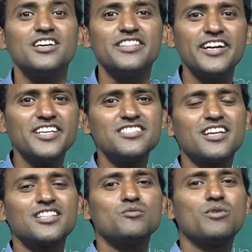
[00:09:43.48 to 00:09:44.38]
That is
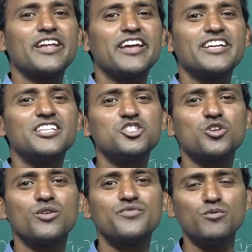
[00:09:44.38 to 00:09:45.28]
nothing but an inertia
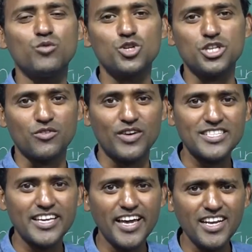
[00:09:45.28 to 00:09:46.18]
of the motion. Once
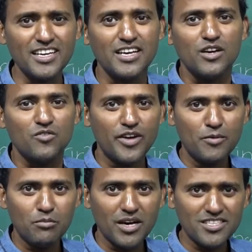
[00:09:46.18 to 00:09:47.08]
again,
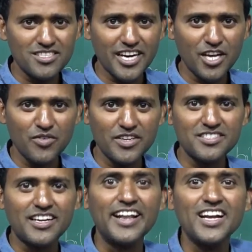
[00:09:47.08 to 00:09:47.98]
when bus drivers
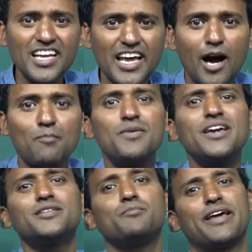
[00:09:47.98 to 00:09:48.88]
suddenly apply
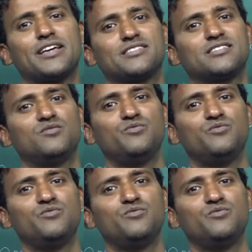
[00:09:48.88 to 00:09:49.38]
the brakes,